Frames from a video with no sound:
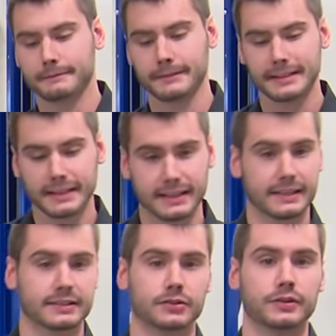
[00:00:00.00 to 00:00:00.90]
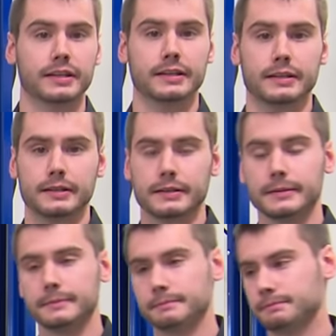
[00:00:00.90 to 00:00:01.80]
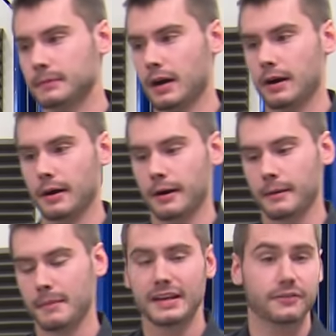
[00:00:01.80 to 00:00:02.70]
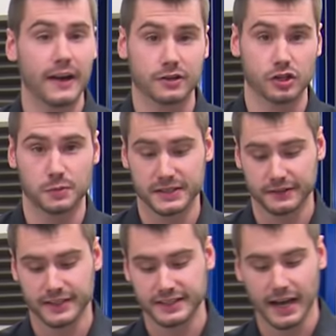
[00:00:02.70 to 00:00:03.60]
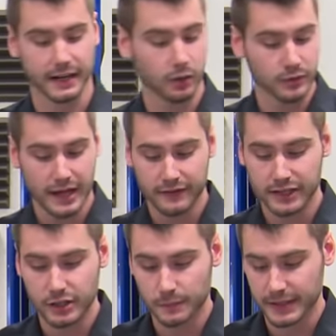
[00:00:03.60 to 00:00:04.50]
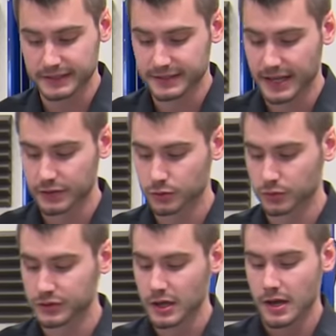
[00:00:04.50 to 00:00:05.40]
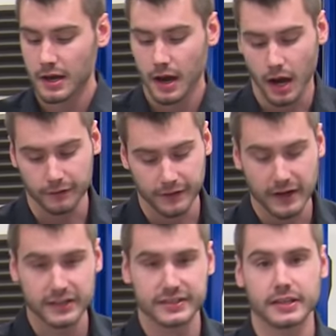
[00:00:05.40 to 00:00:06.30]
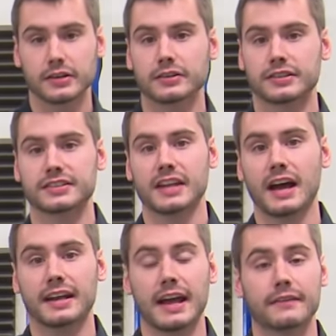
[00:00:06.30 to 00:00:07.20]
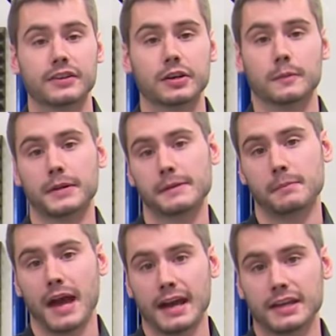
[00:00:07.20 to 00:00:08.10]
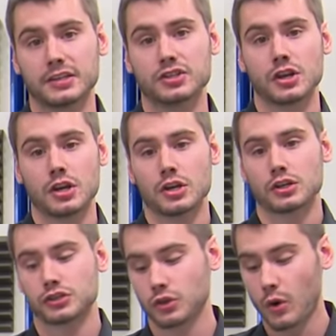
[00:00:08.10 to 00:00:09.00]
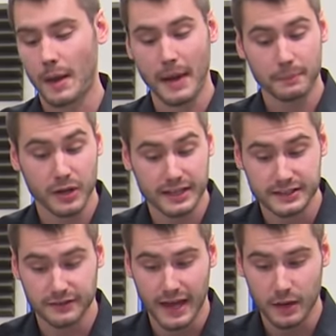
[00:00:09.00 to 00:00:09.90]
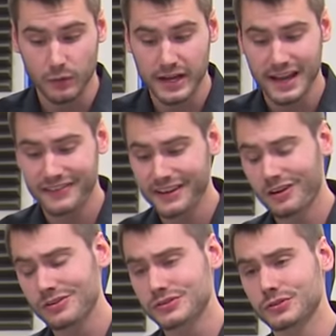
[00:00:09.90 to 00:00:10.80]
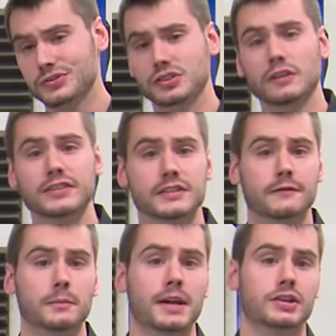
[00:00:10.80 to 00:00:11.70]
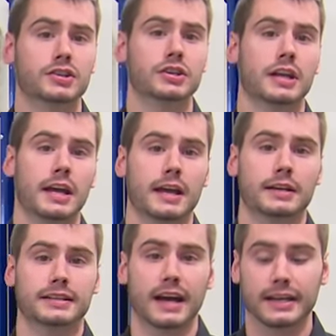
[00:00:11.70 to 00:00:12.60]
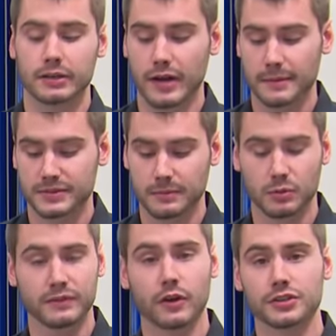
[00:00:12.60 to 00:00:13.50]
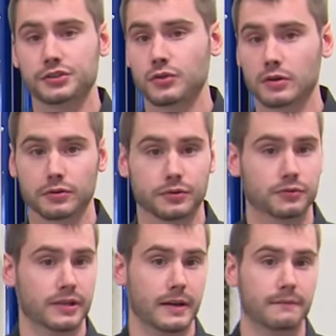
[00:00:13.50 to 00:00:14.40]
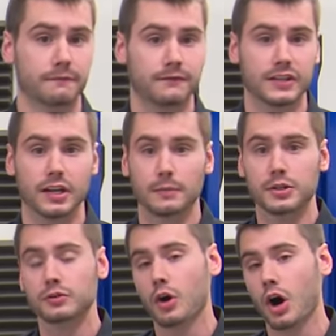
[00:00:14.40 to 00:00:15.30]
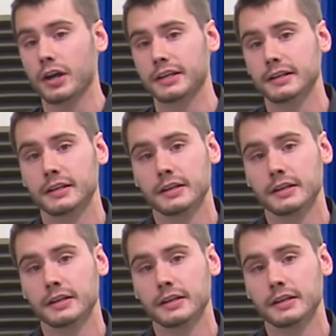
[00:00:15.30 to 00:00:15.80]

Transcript: get into the Uh, manufacturer-specific side. I don't have any European scan tools. Our Veris here does not have the European package, so I'm apprehensive that way. And then also service information and diagrams. I mean, we've all struggled through them. V W, Audi,